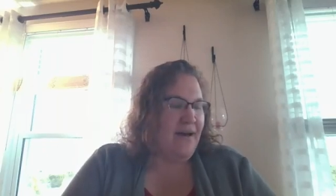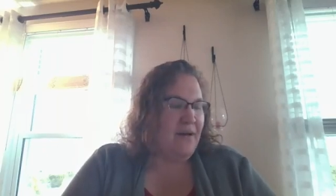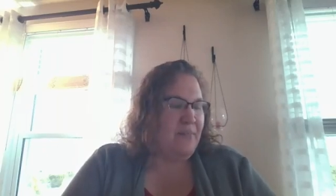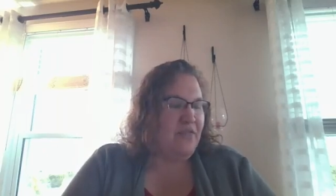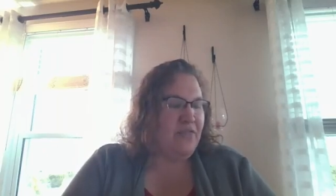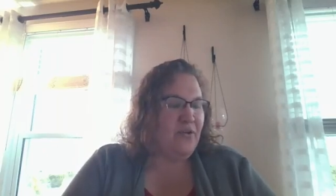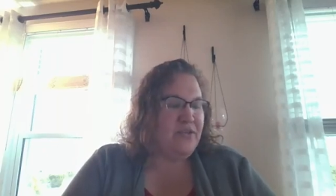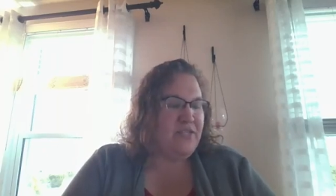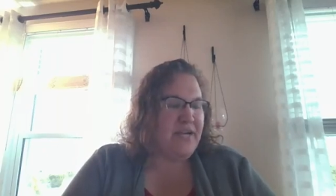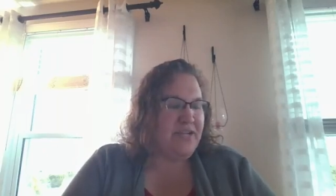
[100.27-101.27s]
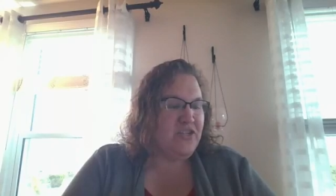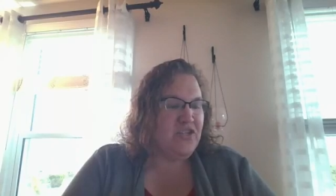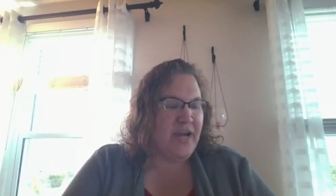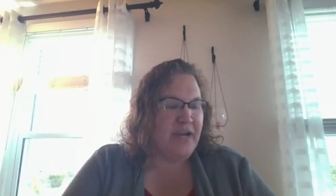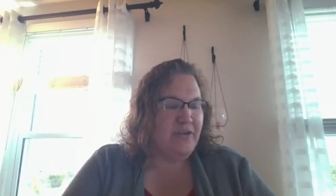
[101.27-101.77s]
Um,
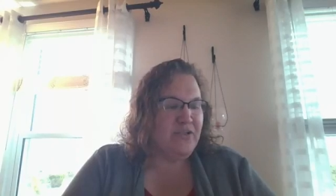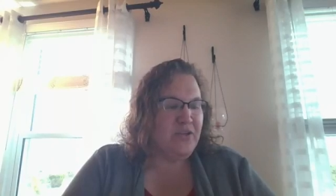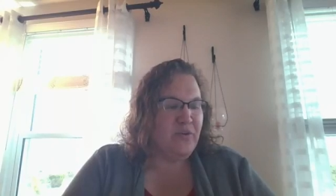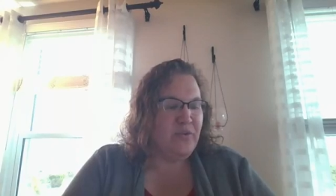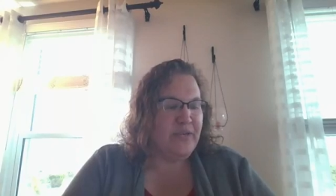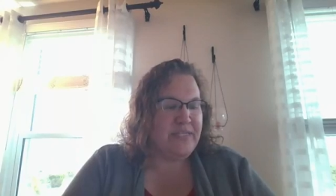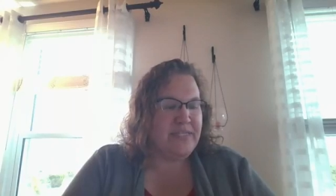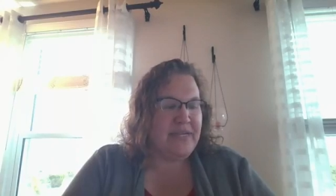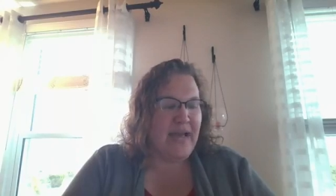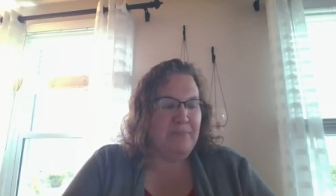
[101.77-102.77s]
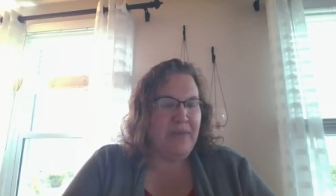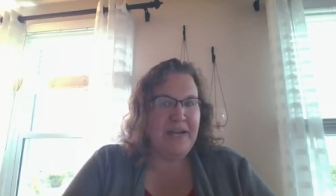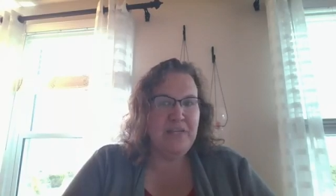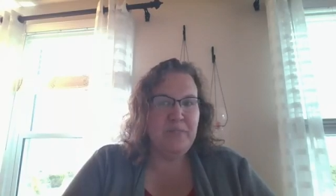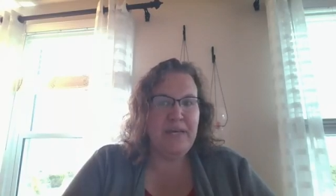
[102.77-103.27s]
Thursdays, check your to do list, time
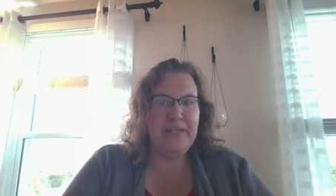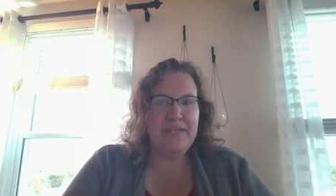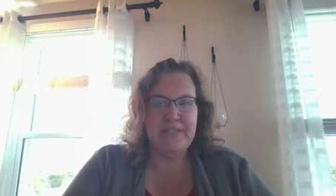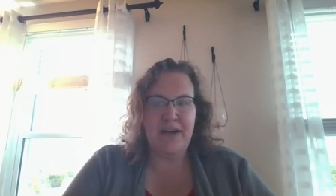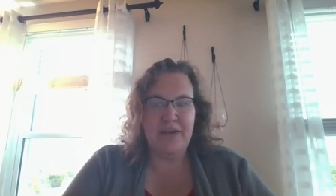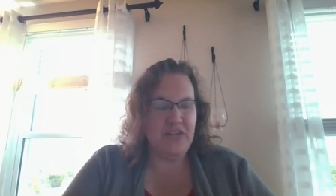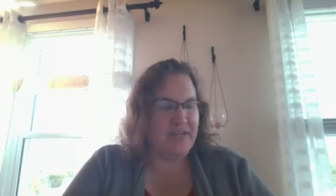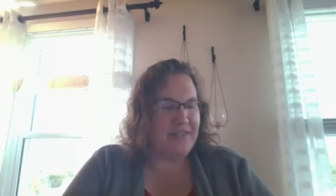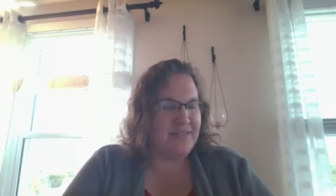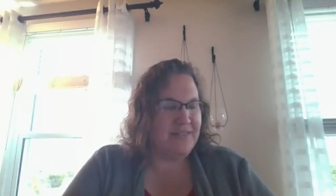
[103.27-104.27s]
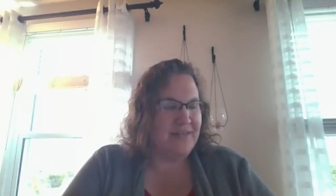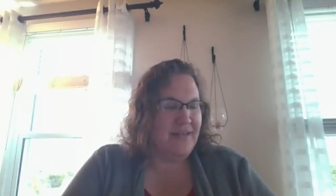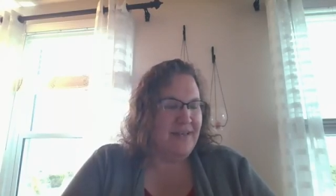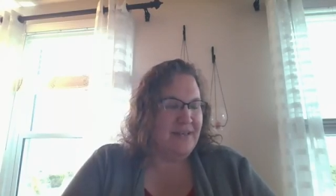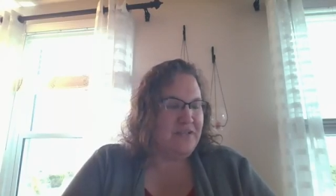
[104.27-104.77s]
management, and discussions.
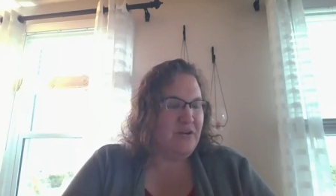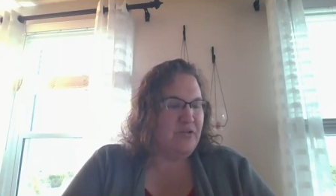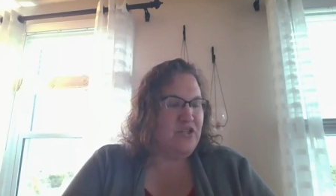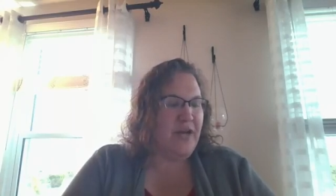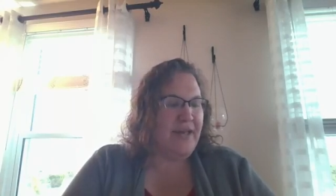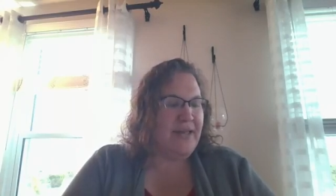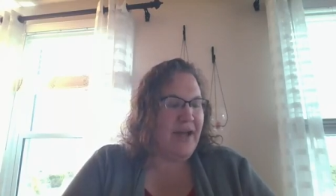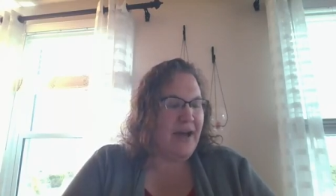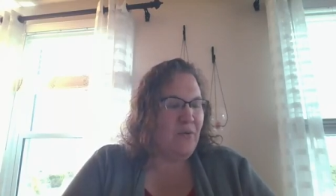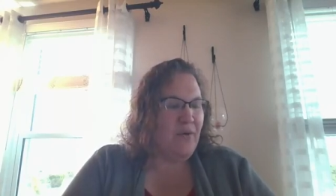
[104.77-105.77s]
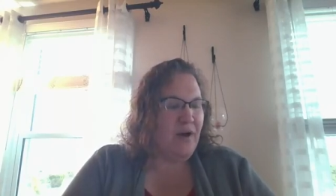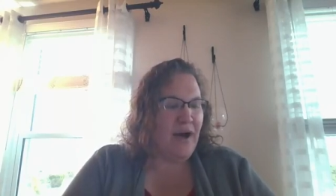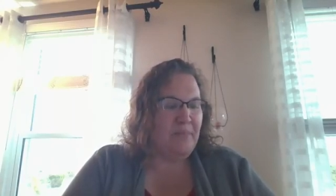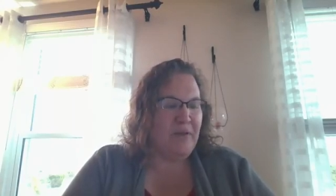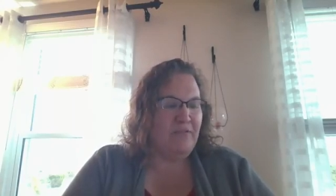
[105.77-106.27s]
So check it out.
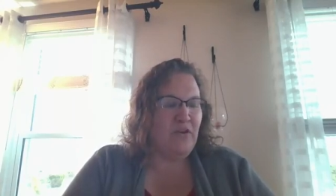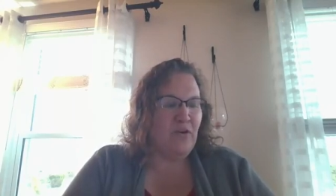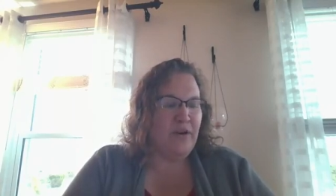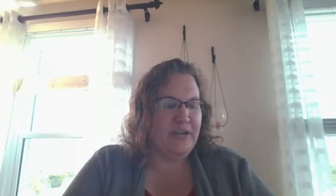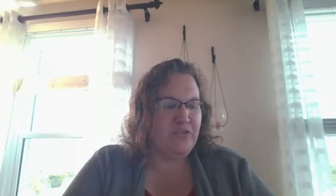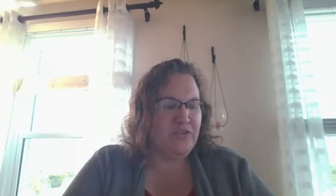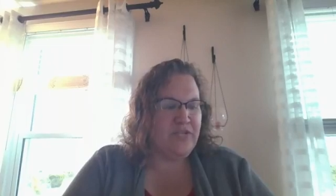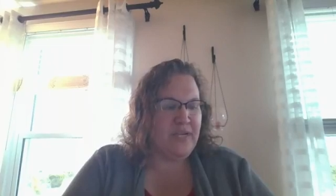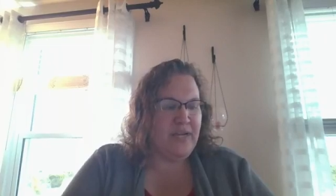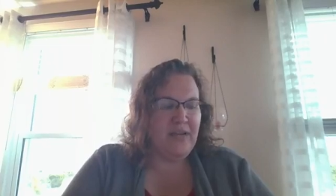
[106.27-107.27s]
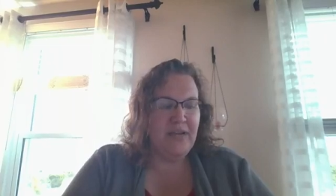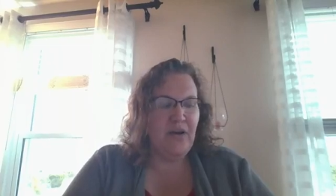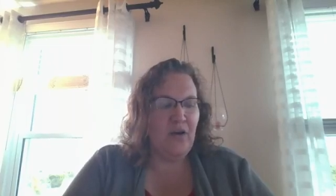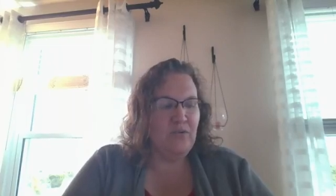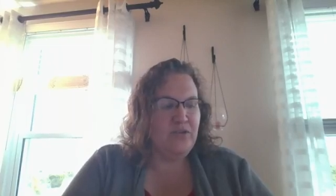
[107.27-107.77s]
Um, if you're interested,
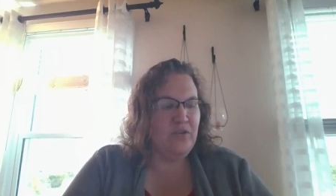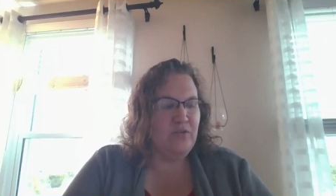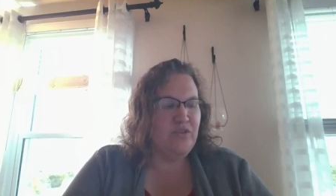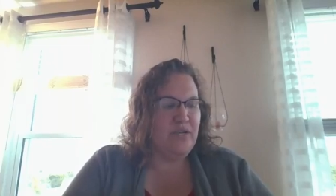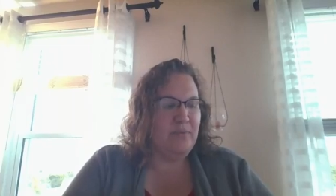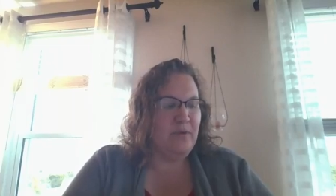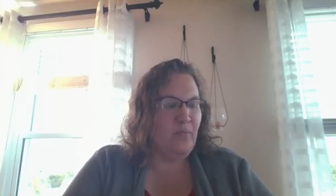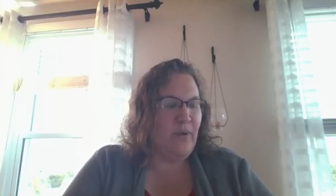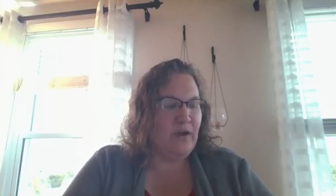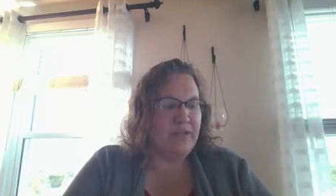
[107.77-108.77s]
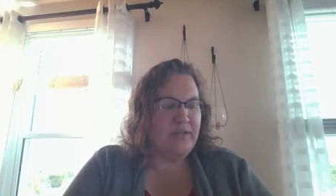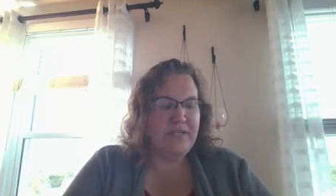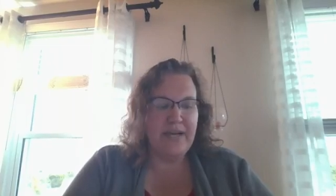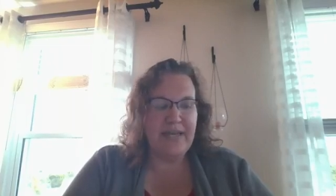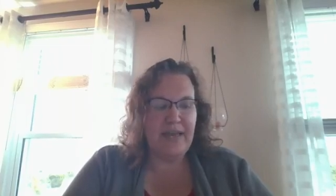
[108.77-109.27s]
go to
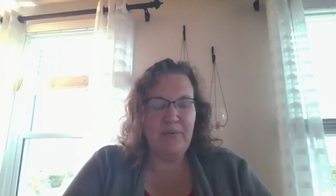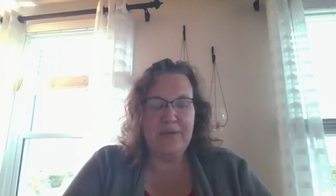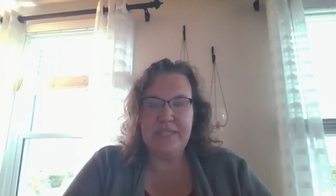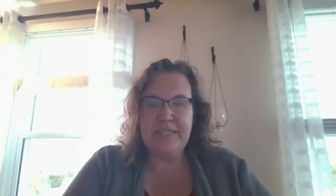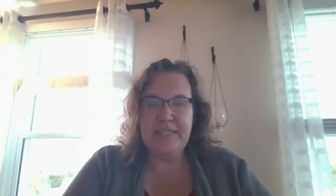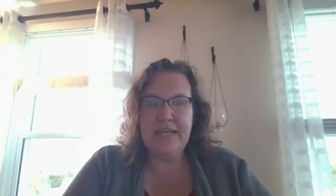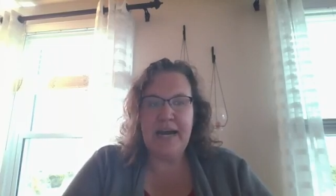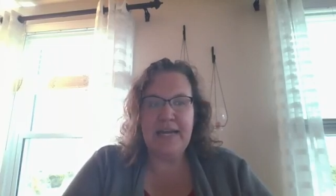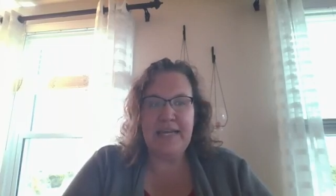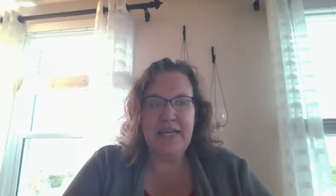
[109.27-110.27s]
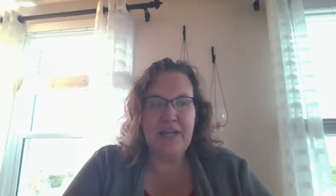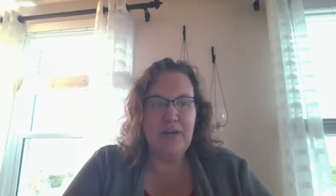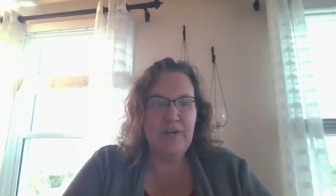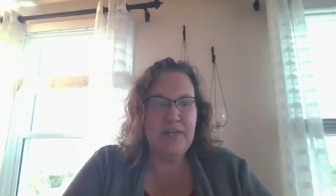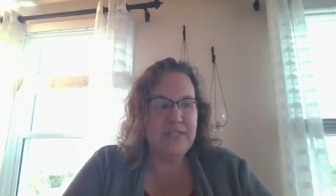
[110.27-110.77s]
gwwellness at
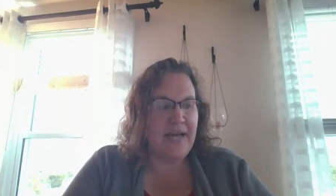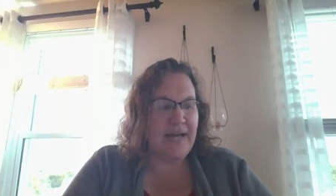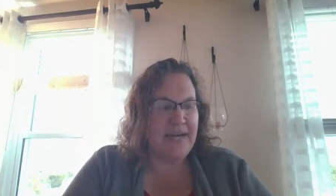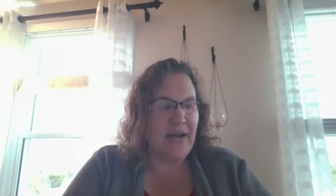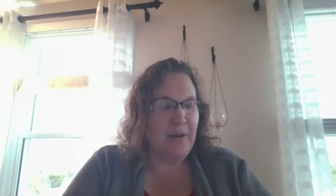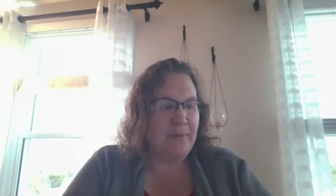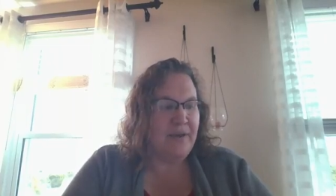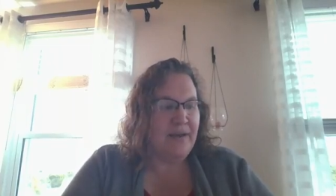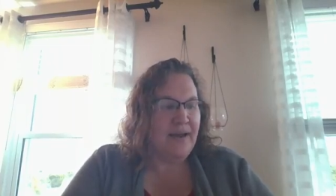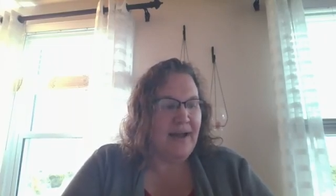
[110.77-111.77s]
gatewayct.edu to sign up.